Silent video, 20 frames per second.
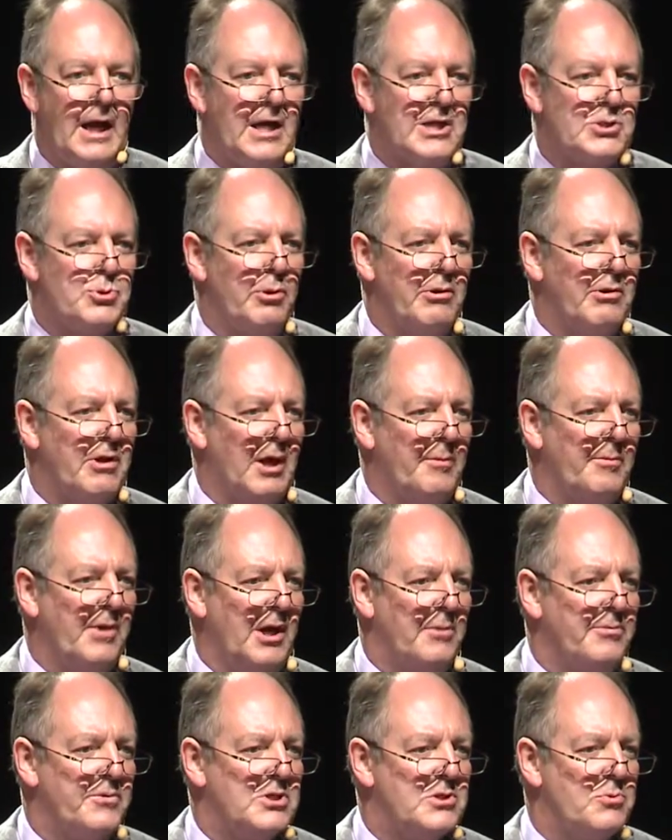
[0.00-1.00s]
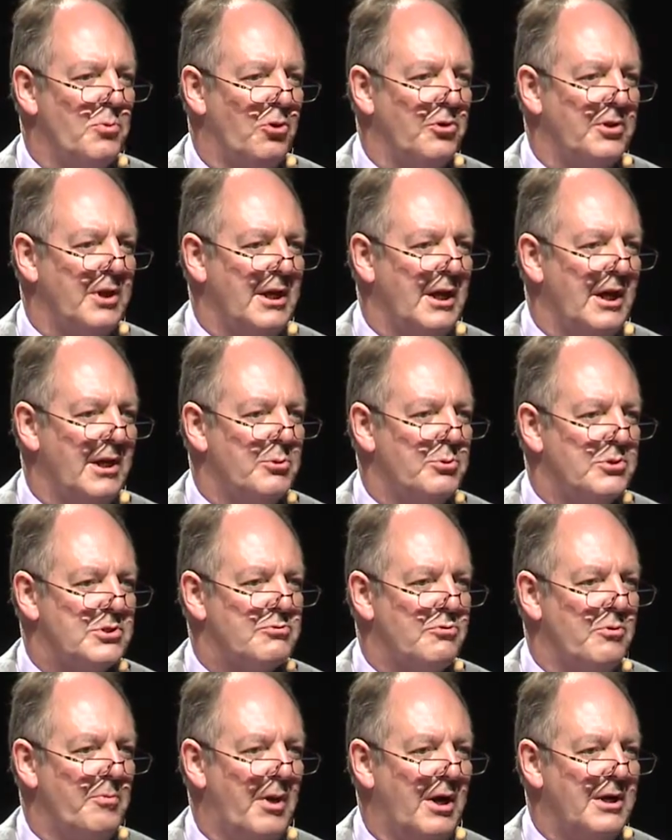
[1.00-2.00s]
as we were coming up this morning, I
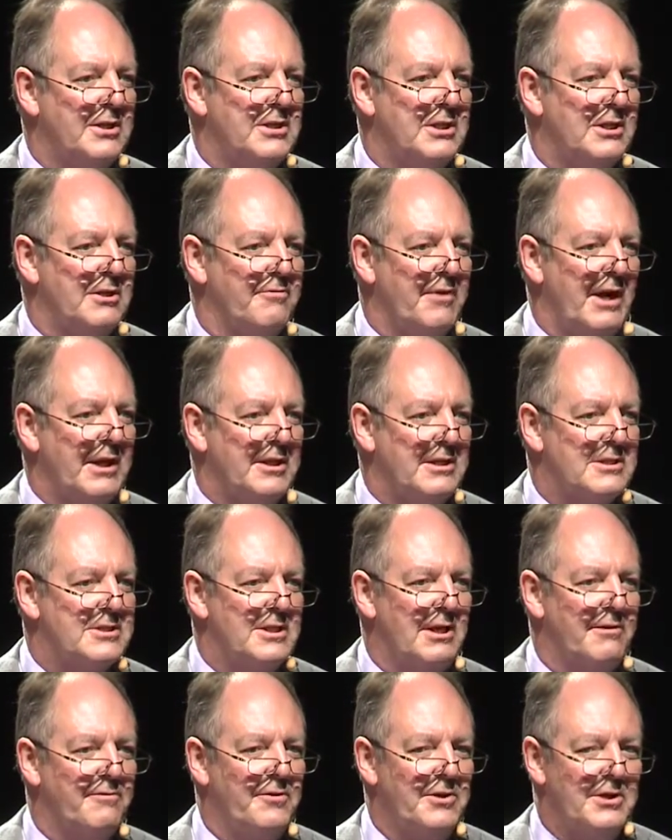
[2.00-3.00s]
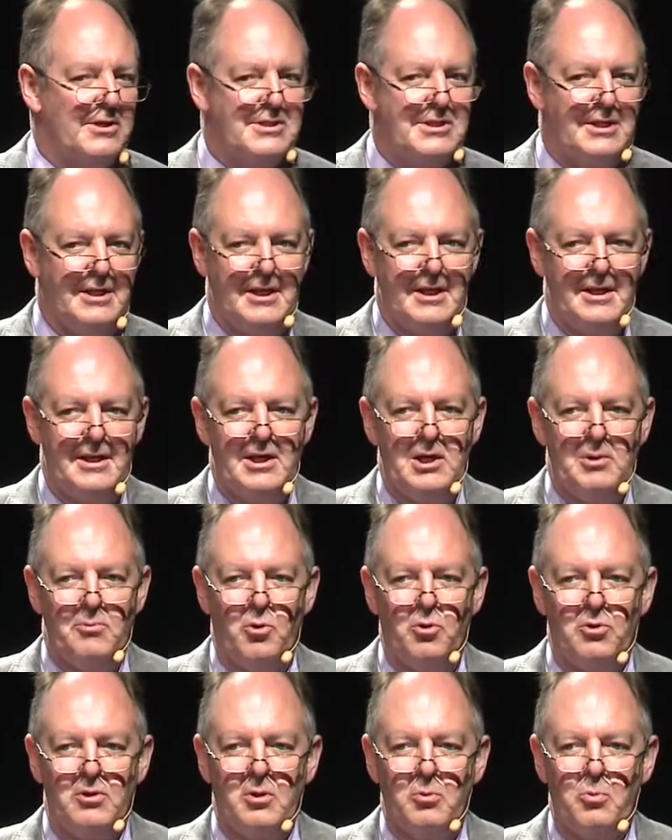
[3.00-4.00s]
was reminded of Alex Duffy's
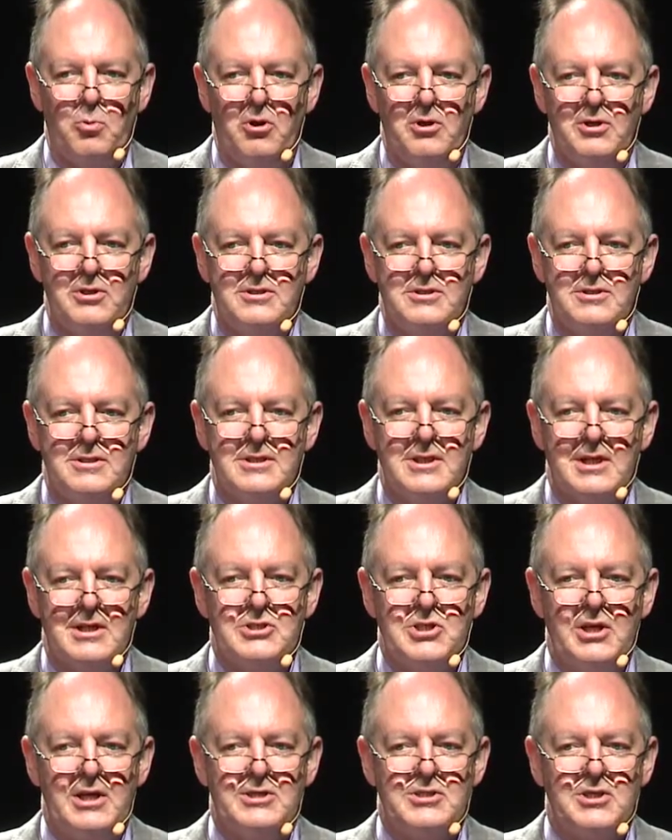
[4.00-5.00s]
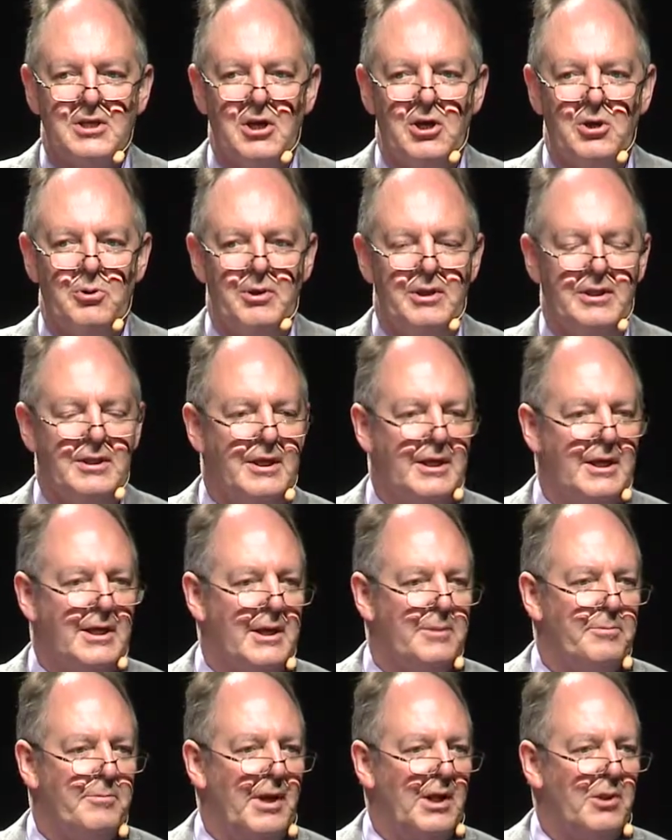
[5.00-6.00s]
immortal words six years ago in
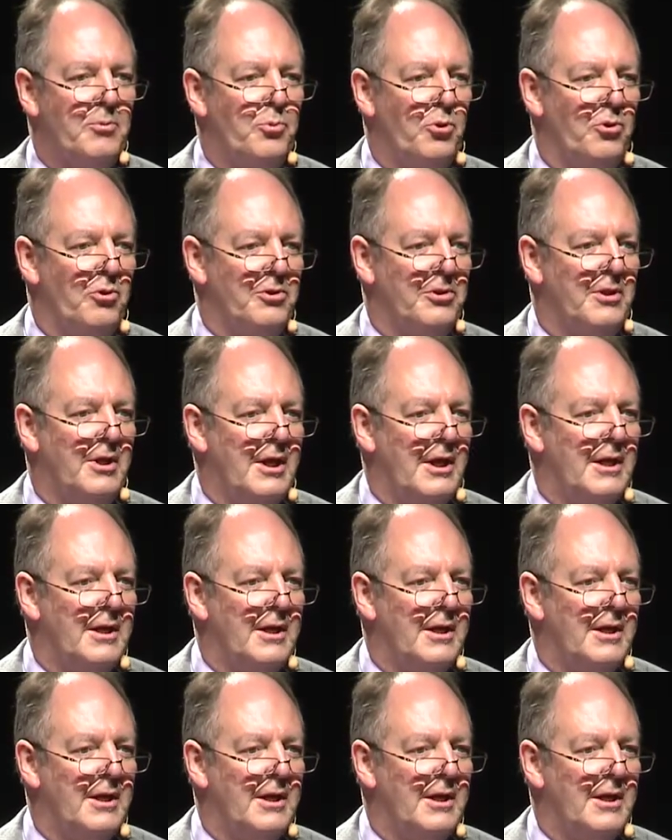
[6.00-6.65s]
Melbourne,